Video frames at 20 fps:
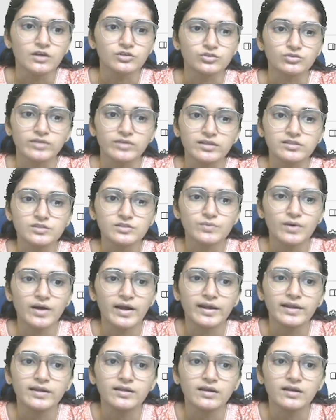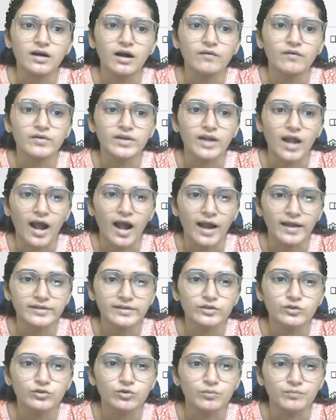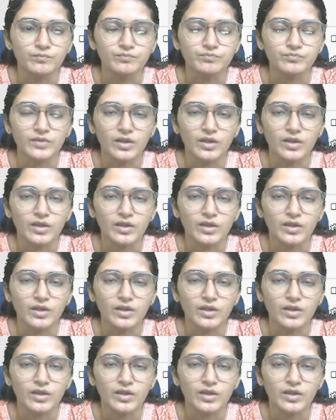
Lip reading: So that's why our R group,